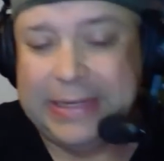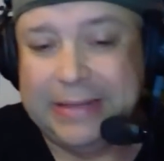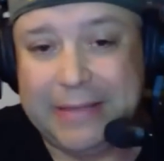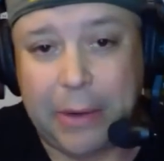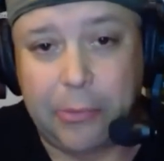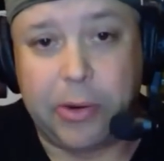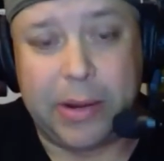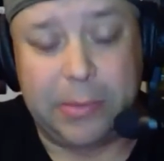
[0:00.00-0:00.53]

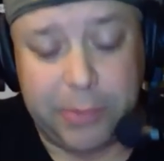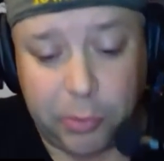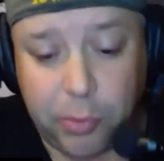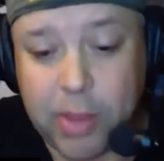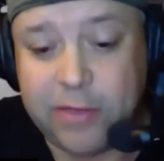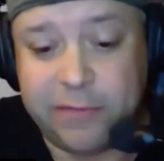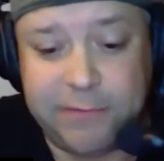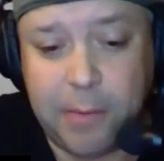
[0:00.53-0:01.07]
They were able to
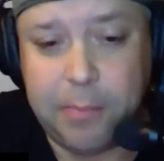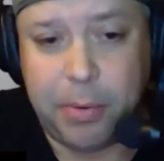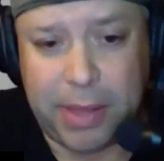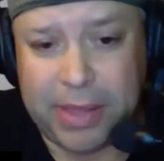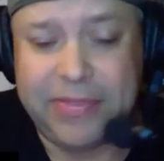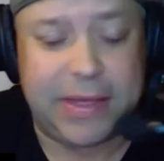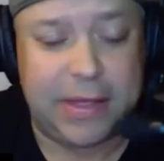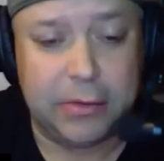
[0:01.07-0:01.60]
run the football,
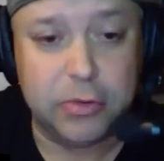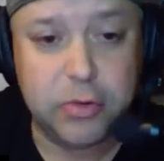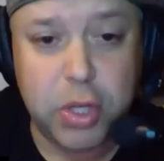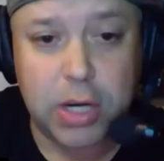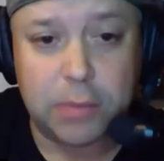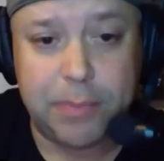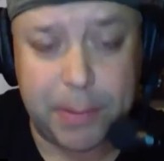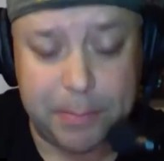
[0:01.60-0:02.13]
I think, a
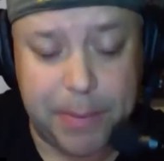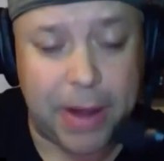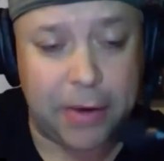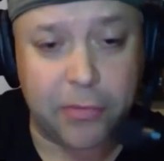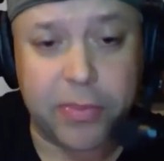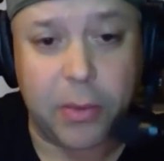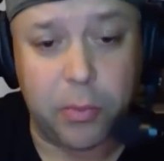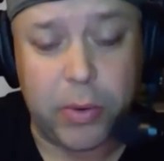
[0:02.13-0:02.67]
little bit
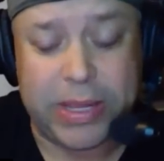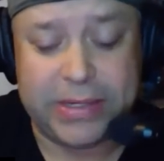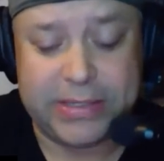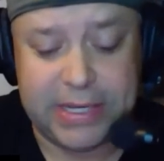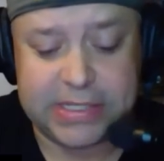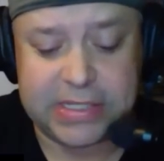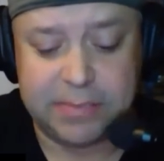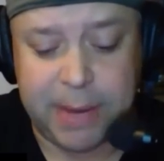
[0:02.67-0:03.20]
better than we
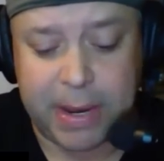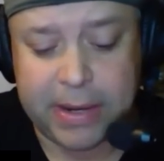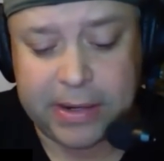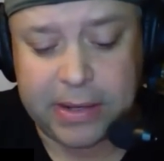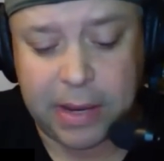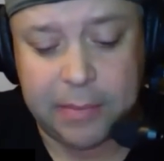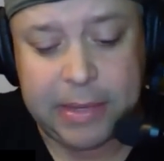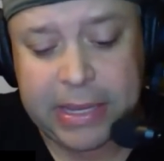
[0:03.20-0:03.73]

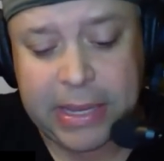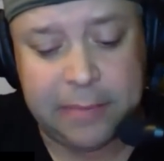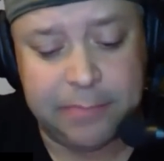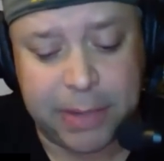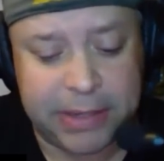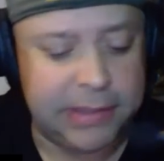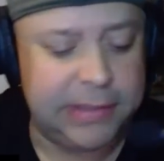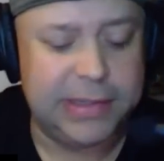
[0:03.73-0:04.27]
anticipated coming in.
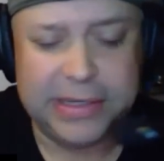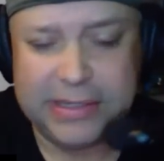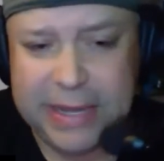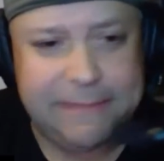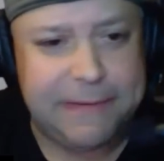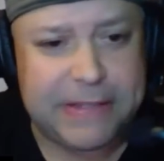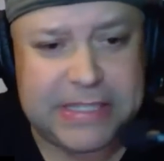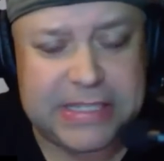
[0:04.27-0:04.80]
But
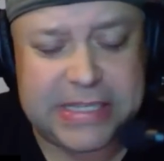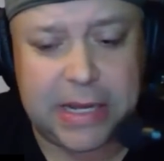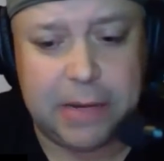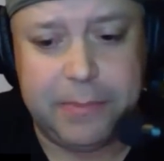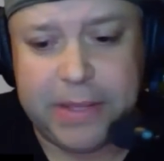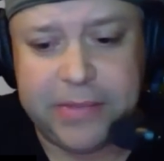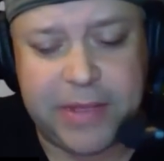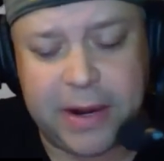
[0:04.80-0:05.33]
defense is going to
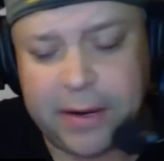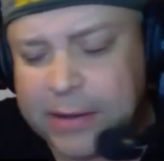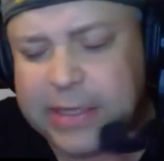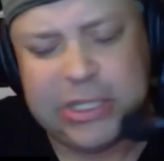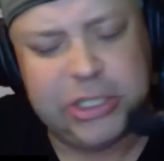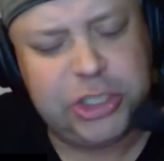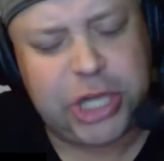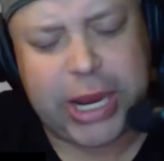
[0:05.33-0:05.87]
be there.
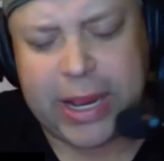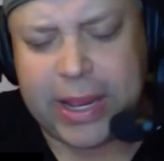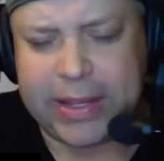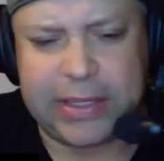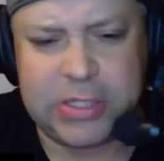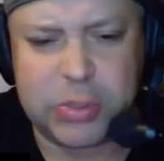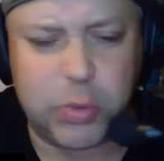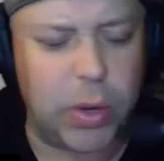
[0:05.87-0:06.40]
Jay
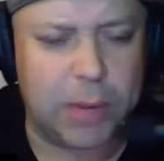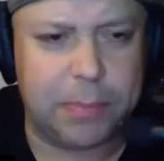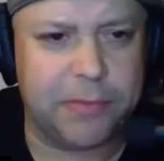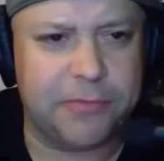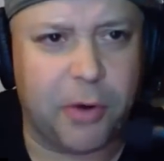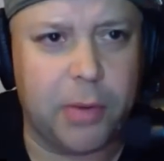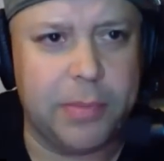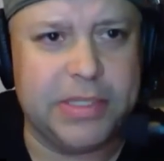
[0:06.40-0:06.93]
Higgins, what a
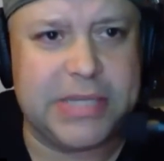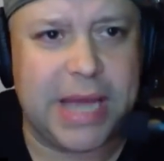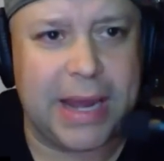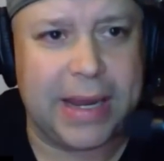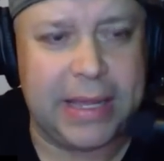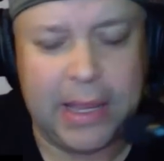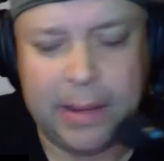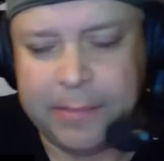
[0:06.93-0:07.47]
performance
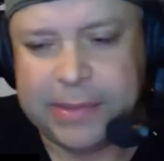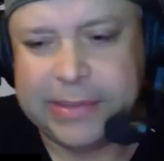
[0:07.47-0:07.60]
out of him.